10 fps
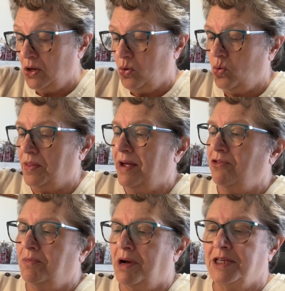Oh, and that
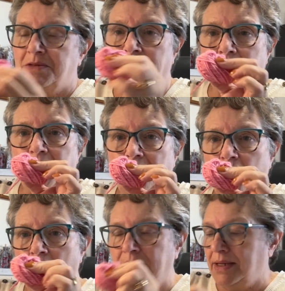reminds me, I better
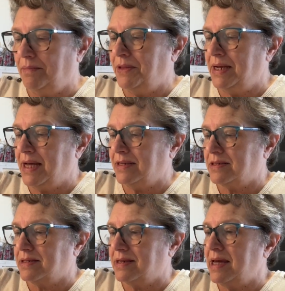wind up the
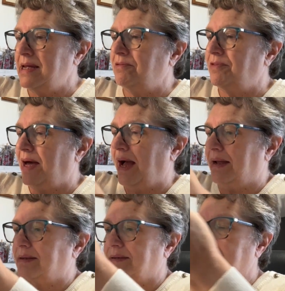next skein of
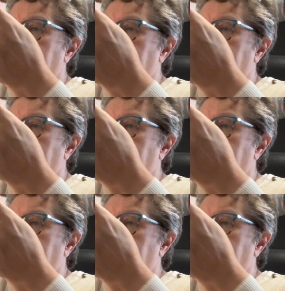that.